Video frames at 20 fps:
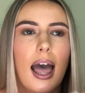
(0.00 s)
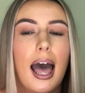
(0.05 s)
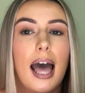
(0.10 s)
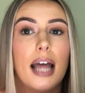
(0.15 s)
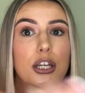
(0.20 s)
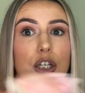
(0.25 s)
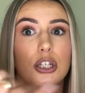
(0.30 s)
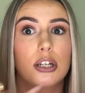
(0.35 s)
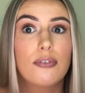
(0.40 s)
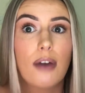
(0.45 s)

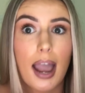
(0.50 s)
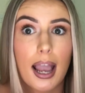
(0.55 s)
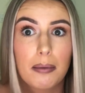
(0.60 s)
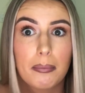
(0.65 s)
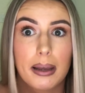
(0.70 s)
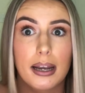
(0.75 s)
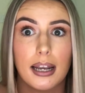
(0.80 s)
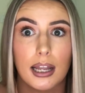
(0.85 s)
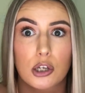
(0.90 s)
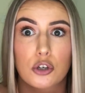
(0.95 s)
And she rang
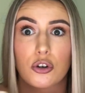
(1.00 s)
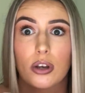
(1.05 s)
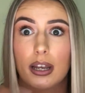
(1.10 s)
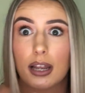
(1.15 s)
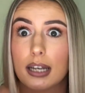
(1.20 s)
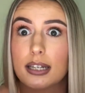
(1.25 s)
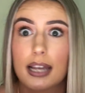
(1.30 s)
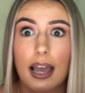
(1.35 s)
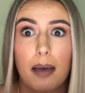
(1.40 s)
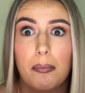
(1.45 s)
me
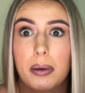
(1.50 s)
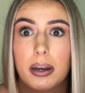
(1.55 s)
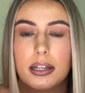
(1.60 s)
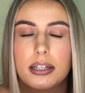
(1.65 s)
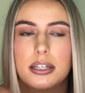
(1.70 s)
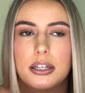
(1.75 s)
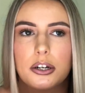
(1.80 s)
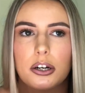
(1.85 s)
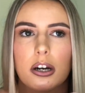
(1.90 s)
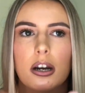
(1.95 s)
literally 10
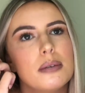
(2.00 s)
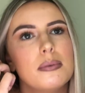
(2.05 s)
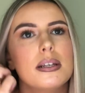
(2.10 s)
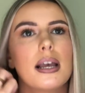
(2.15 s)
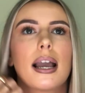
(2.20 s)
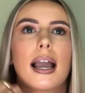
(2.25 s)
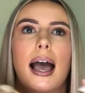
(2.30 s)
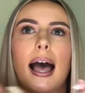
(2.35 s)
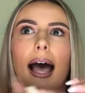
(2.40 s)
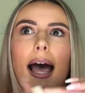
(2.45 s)
minutes later. She was
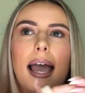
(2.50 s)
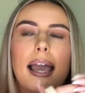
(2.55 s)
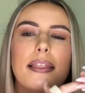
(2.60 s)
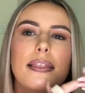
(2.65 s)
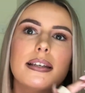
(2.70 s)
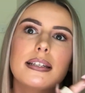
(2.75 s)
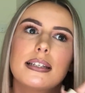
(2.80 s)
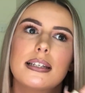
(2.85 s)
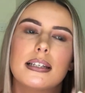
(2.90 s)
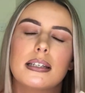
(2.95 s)
like, hi,
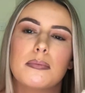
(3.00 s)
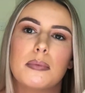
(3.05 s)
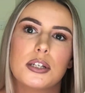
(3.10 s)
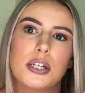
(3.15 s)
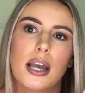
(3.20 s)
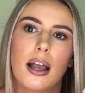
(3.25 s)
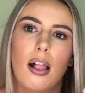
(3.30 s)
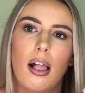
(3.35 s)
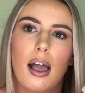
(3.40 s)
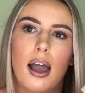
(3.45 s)
this is
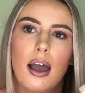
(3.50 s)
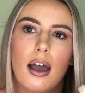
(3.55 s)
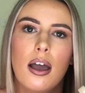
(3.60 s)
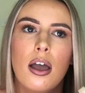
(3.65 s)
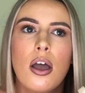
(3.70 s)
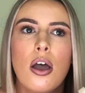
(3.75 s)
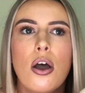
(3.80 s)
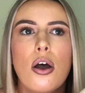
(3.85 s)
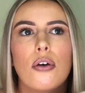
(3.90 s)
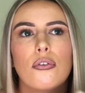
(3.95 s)
Magella
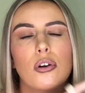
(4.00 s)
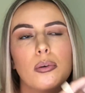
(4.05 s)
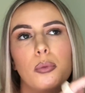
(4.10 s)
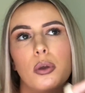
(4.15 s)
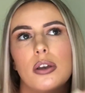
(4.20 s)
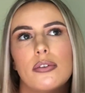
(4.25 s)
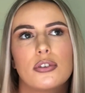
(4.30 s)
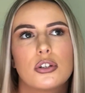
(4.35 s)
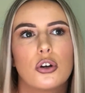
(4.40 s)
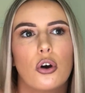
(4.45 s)
from
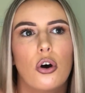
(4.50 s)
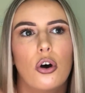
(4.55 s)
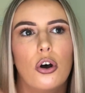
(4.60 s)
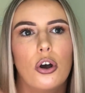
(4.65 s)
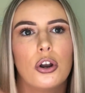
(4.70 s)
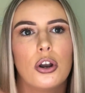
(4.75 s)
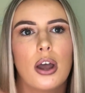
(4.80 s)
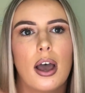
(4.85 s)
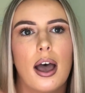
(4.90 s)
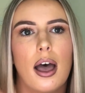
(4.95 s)
Louis
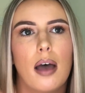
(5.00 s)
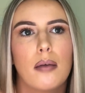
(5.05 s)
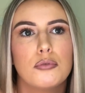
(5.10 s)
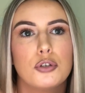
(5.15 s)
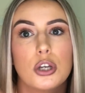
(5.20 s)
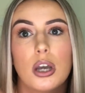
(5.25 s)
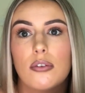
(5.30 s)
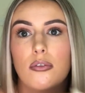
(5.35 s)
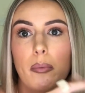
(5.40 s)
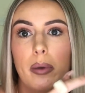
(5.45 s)
Vuitton,
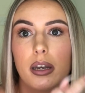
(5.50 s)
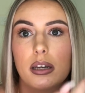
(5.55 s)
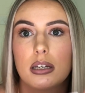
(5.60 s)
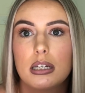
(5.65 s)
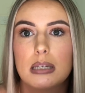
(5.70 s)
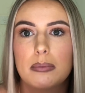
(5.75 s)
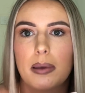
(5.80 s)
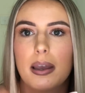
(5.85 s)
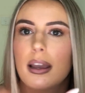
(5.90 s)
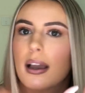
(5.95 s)
do you have a minute
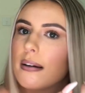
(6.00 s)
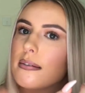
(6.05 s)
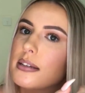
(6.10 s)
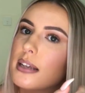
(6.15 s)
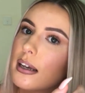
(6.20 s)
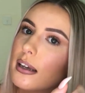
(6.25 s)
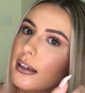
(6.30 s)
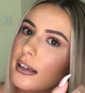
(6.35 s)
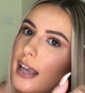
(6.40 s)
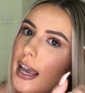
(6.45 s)
to speak? I
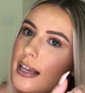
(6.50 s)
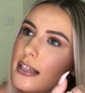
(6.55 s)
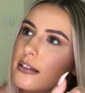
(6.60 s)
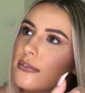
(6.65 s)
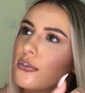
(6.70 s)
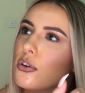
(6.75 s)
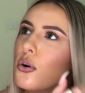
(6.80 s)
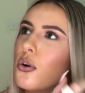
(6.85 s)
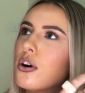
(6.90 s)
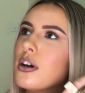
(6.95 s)
was like, yes,
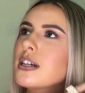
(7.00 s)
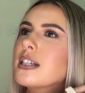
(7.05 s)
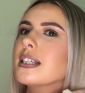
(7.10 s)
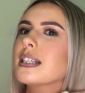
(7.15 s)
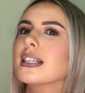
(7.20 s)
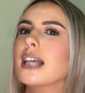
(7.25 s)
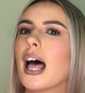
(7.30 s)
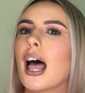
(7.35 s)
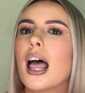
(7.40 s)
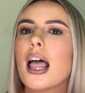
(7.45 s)
of course.
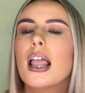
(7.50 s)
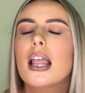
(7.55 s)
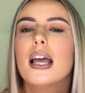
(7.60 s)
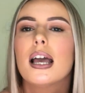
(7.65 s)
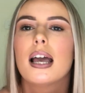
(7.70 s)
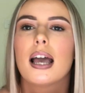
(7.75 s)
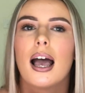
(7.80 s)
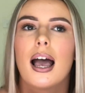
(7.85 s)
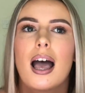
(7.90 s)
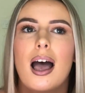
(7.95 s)

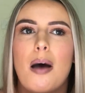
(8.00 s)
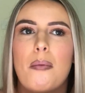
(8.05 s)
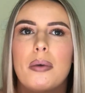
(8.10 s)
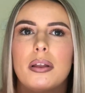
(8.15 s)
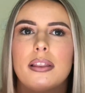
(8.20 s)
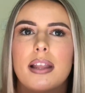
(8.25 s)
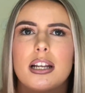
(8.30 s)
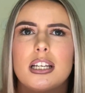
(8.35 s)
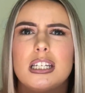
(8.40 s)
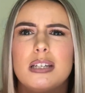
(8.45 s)

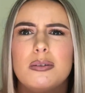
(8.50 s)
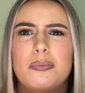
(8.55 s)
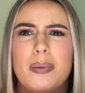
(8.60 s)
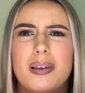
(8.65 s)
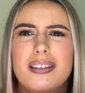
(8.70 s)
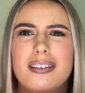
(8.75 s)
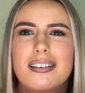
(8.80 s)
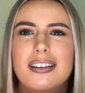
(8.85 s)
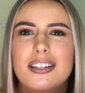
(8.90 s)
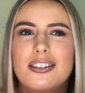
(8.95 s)
And then she's
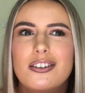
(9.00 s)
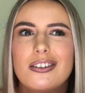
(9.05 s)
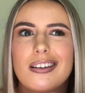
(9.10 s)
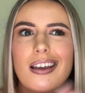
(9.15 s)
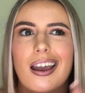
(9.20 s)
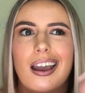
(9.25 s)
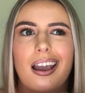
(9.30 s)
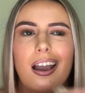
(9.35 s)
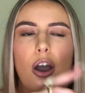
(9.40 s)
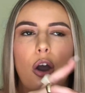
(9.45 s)
basically just
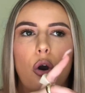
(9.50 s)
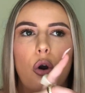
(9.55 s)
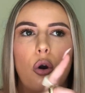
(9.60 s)
like,